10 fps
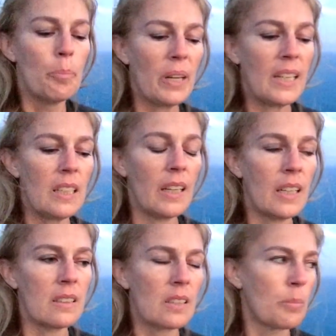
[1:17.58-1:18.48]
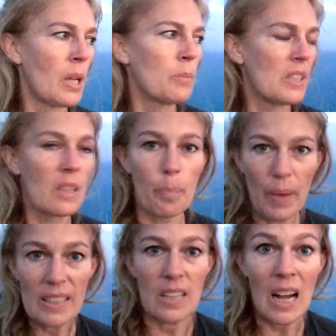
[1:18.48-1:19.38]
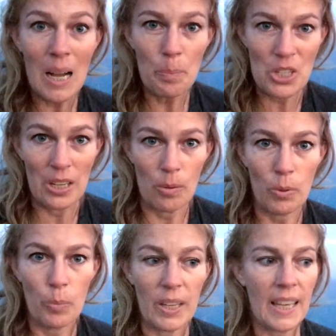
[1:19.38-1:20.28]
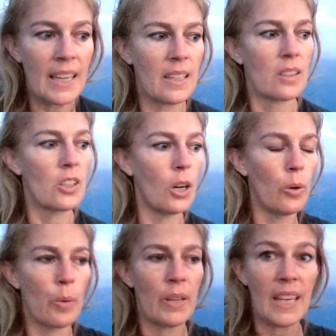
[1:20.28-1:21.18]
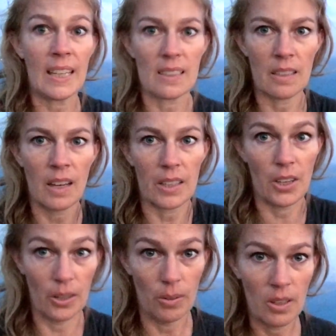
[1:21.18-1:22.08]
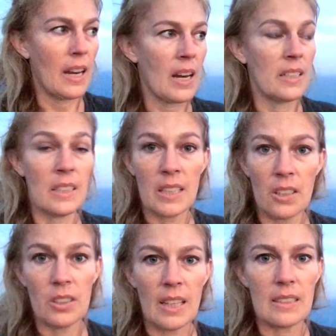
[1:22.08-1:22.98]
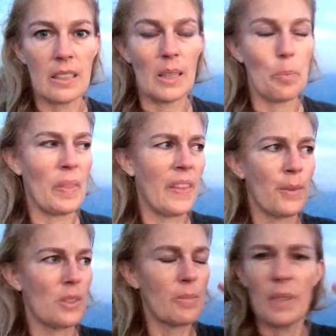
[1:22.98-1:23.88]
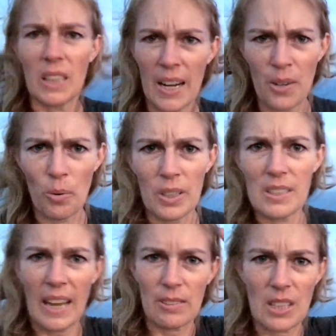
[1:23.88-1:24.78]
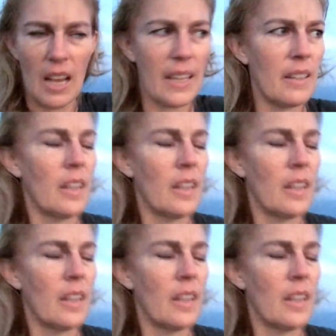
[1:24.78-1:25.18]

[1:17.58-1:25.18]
But it sometimes is the best option when we can't go and we can't not go. And I didn't get a good night's sleep, and then there was a lot of noise outside.